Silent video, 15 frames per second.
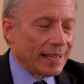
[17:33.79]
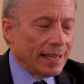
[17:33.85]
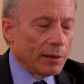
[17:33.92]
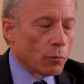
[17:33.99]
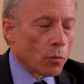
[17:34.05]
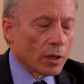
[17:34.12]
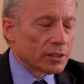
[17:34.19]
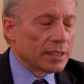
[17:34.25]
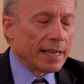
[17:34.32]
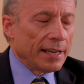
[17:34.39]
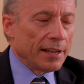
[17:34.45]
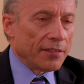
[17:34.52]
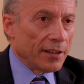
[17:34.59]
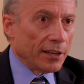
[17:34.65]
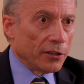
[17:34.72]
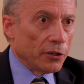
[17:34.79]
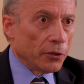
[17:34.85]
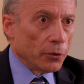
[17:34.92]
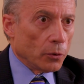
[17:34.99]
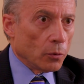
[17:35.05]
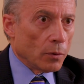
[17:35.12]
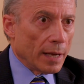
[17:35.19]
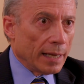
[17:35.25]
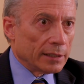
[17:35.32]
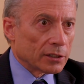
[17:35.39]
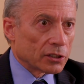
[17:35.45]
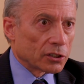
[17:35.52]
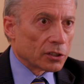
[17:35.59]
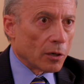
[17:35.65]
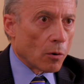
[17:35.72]
it wasn't anything new. And
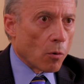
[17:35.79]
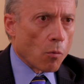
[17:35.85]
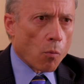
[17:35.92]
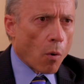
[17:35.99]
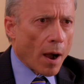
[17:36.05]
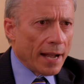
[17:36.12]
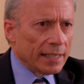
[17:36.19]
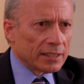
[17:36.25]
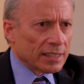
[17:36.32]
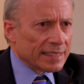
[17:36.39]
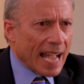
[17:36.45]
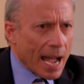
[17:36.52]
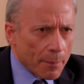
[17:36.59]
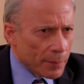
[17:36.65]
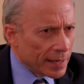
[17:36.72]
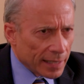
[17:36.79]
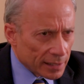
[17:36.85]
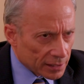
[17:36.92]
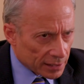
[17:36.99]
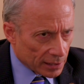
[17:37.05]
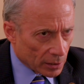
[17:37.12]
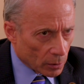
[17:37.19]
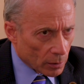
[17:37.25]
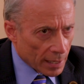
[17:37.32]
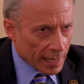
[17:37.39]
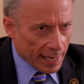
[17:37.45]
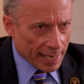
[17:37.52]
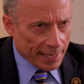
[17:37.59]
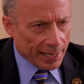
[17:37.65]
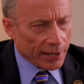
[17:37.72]
so why is this happening still?
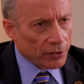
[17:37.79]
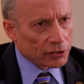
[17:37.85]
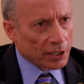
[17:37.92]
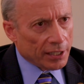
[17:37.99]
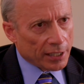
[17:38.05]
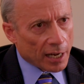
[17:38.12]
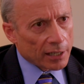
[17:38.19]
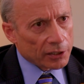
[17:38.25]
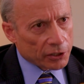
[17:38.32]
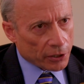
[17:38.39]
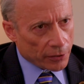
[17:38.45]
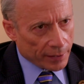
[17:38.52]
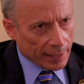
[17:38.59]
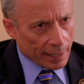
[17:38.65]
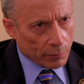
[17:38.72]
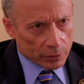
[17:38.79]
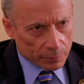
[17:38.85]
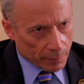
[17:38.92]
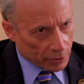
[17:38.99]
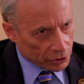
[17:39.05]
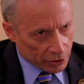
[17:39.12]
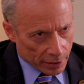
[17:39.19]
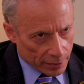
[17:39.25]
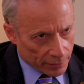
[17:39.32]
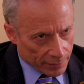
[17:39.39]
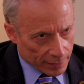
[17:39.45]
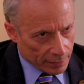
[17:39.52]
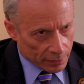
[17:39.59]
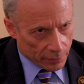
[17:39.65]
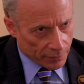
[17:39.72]
And here's a young attorney, I was much younger
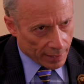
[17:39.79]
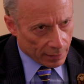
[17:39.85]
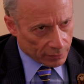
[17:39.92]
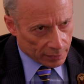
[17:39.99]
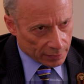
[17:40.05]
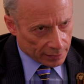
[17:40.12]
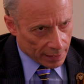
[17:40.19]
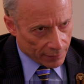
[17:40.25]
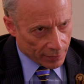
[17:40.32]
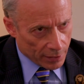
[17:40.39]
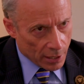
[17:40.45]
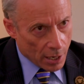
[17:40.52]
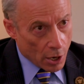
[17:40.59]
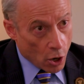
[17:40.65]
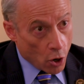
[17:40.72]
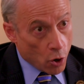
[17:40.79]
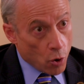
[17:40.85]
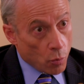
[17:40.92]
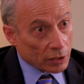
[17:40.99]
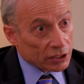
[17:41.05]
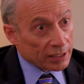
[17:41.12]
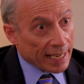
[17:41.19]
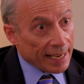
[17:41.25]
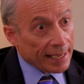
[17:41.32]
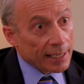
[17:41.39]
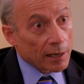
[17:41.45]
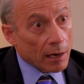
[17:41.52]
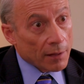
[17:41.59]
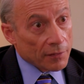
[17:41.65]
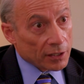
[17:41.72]
than 2007, who was
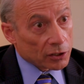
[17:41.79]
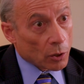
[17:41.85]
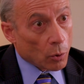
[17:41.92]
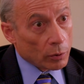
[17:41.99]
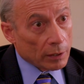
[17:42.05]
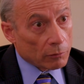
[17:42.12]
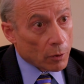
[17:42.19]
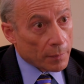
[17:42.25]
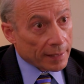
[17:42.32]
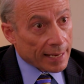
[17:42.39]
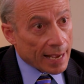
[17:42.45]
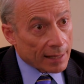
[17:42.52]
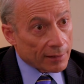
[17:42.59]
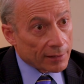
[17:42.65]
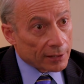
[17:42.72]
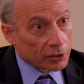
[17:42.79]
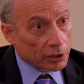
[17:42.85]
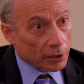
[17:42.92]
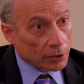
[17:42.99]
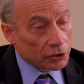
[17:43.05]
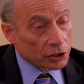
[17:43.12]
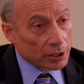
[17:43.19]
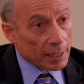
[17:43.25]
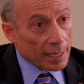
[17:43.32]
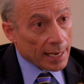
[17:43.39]
taking on this Holy Roman Catholic Church,